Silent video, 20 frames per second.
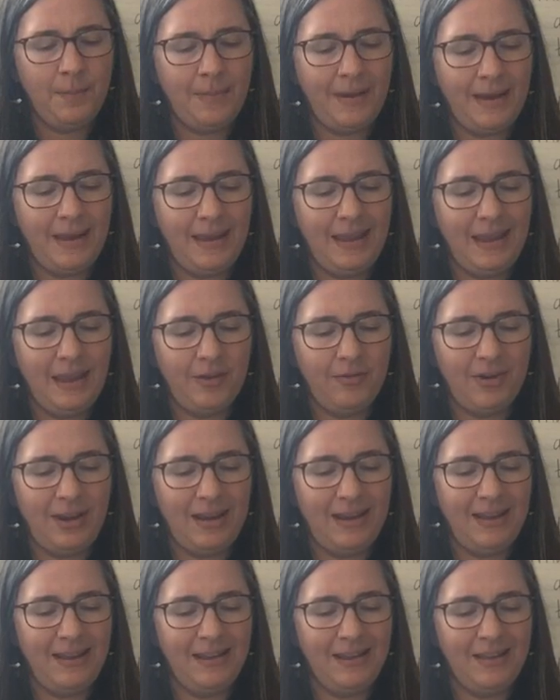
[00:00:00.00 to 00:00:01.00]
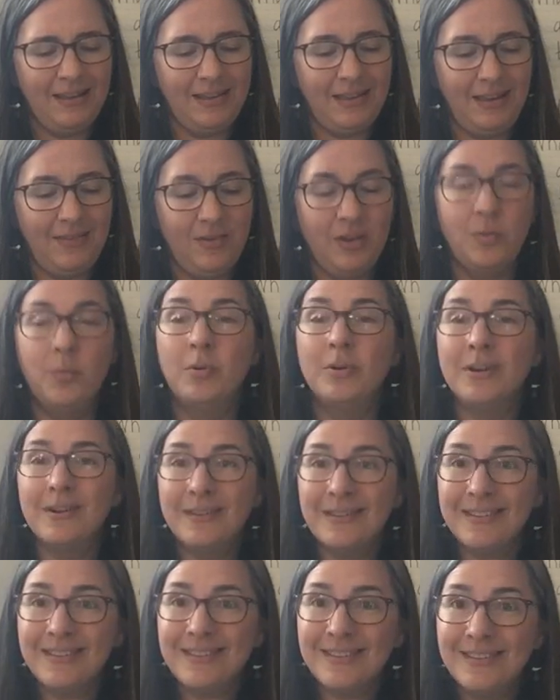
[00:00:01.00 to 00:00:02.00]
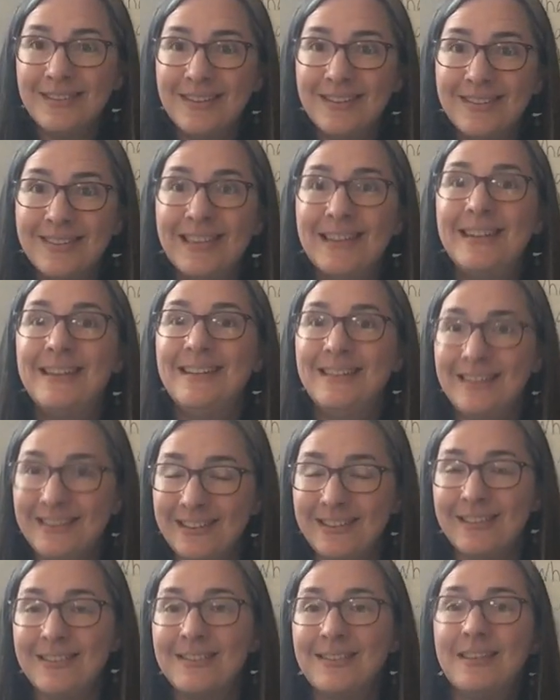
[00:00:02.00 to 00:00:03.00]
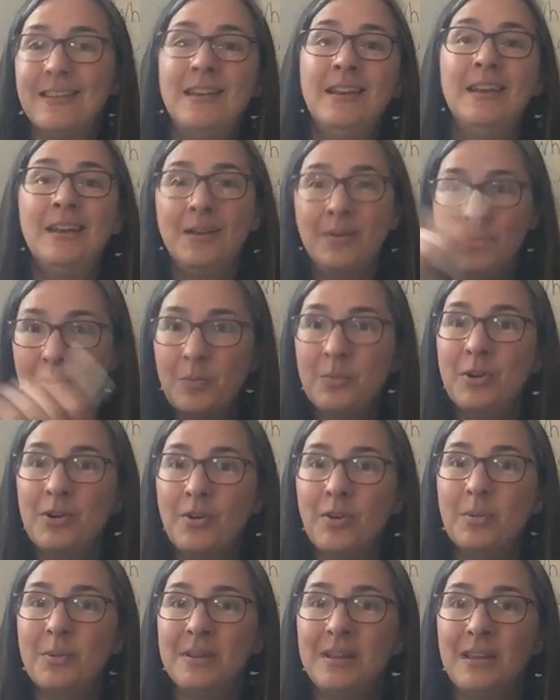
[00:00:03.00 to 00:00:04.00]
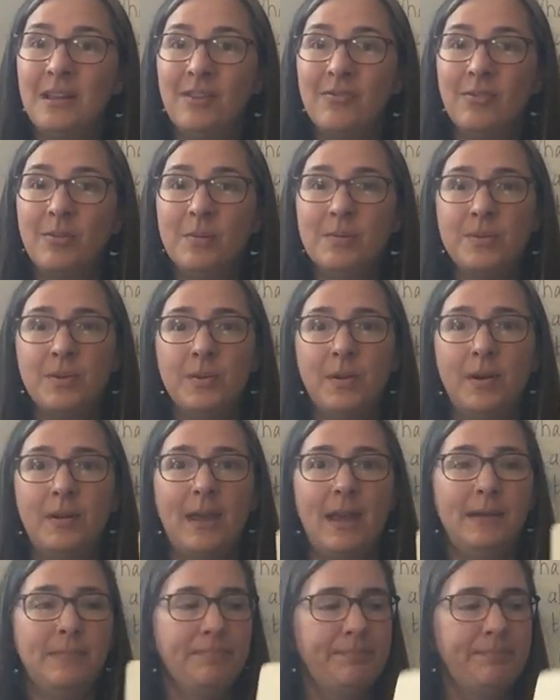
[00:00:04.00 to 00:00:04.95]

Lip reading: My handwriting is even worse than it is when we're normally in room 209.